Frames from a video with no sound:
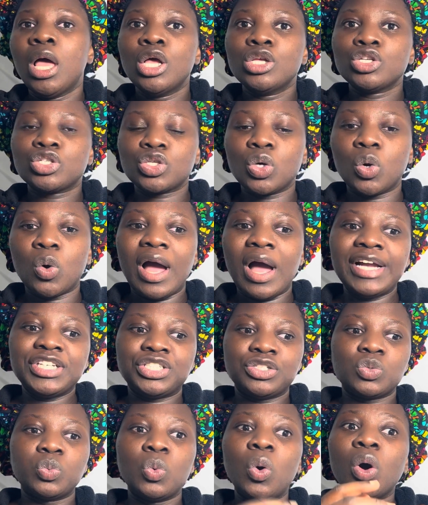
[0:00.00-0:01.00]
So I
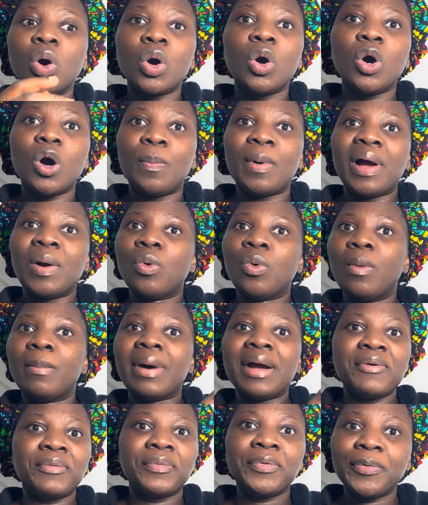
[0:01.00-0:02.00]
just woke up, I wore
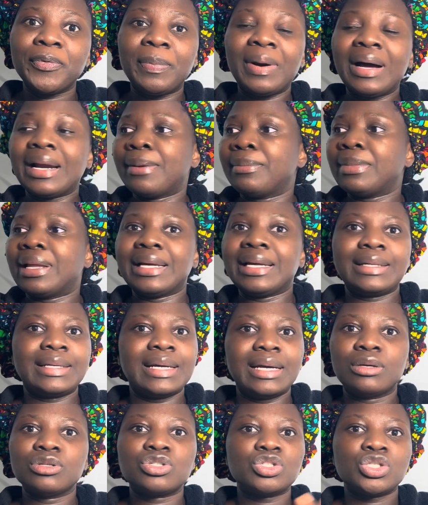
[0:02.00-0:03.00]
my robe, and I'm like,
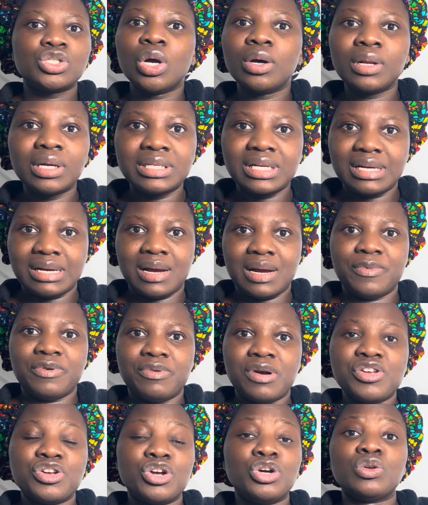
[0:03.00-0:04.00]
girl, turn the
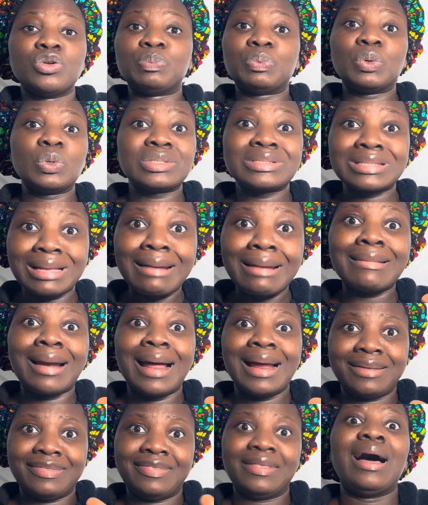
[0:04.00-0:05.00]
camera, you're gonna post
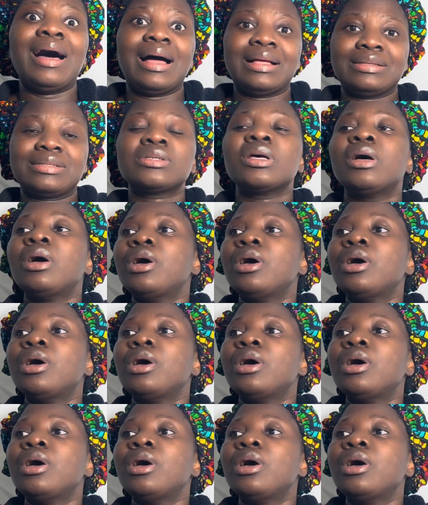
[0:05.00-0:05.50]
like that.